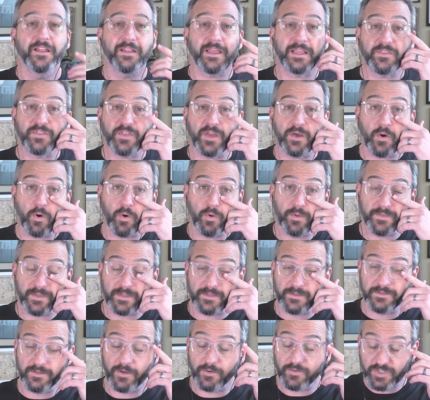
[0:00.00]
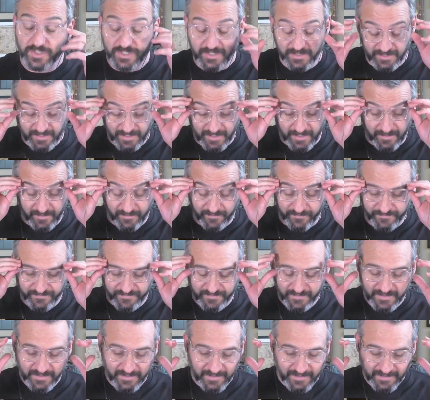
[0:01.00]
Like the whole notion
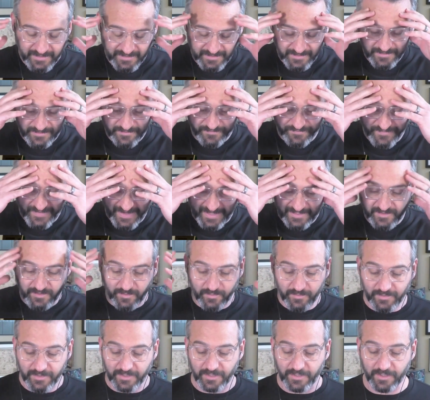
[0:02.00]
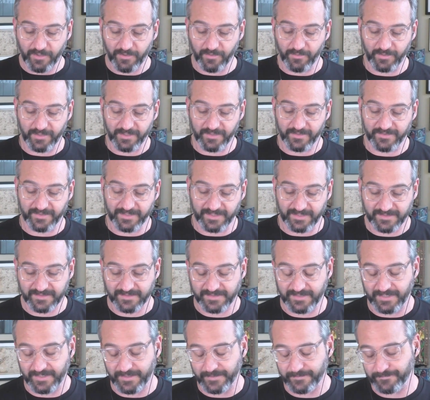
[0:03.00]
of the fact that,
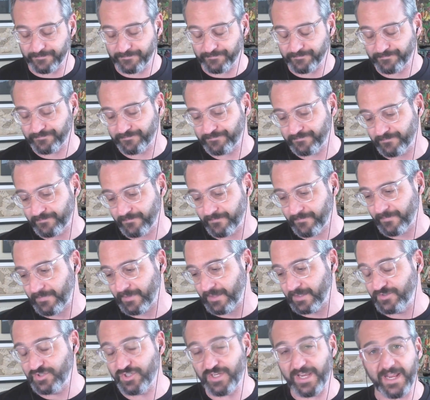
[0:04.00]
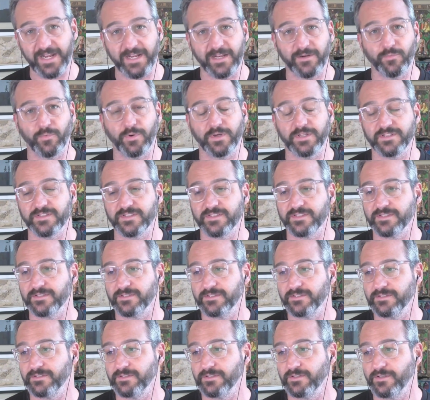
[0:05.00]
that Janet was
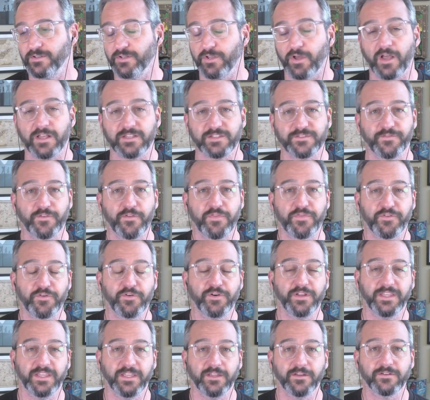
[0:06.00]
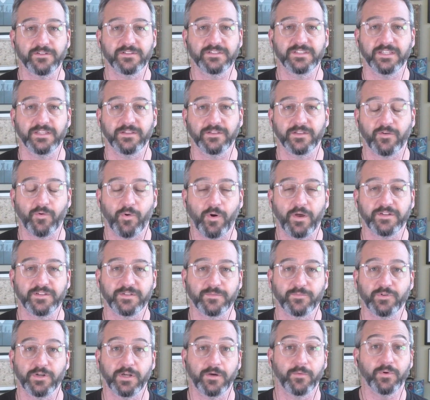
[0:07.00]
lost for 30 years in the
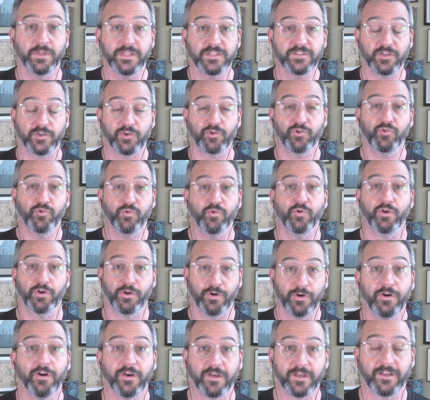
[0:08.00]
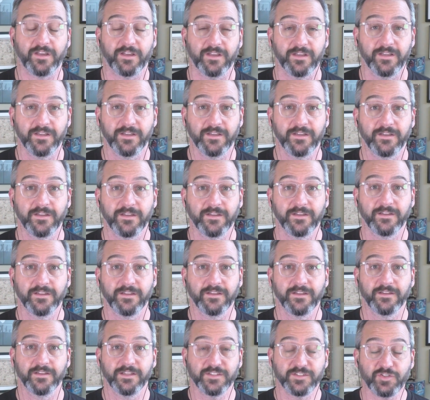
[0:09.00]
quantum realm is a cool hook.
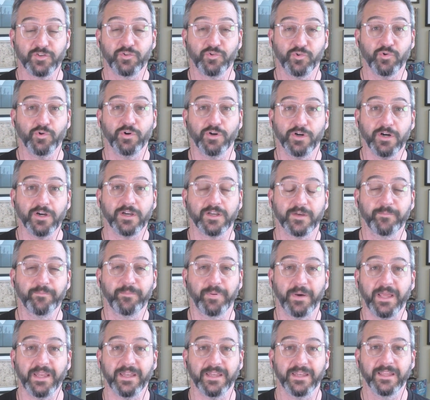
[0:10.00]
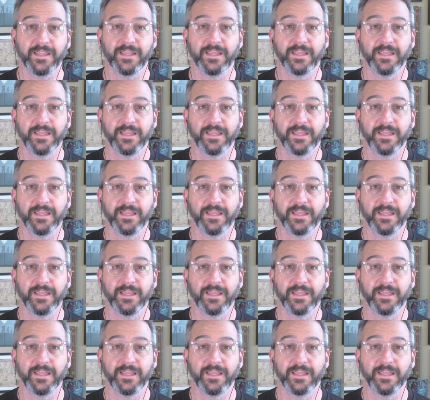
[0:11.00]
But